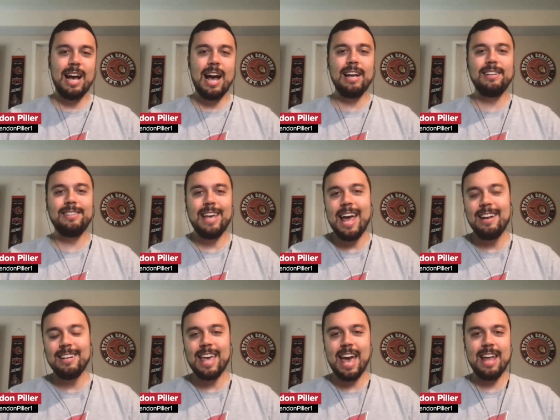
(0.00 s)
I
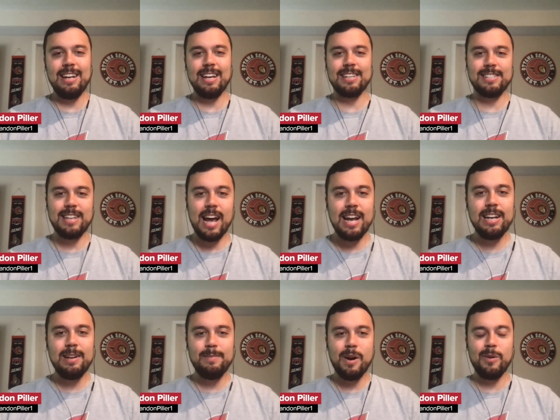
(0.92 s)
can get
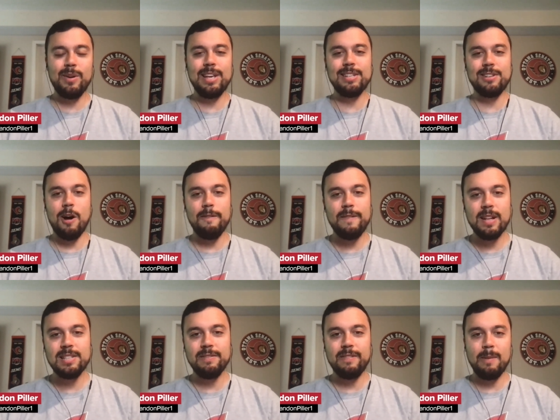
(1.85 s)
excited about his
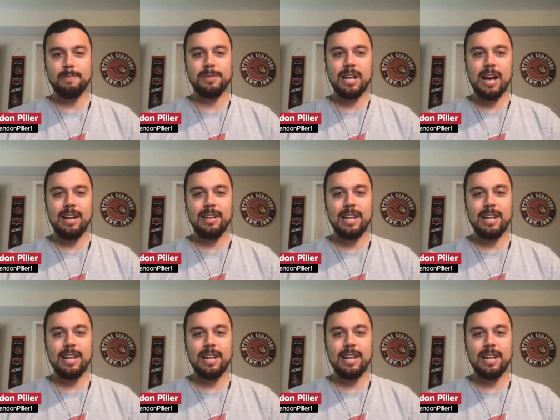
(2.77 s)
offensive upside.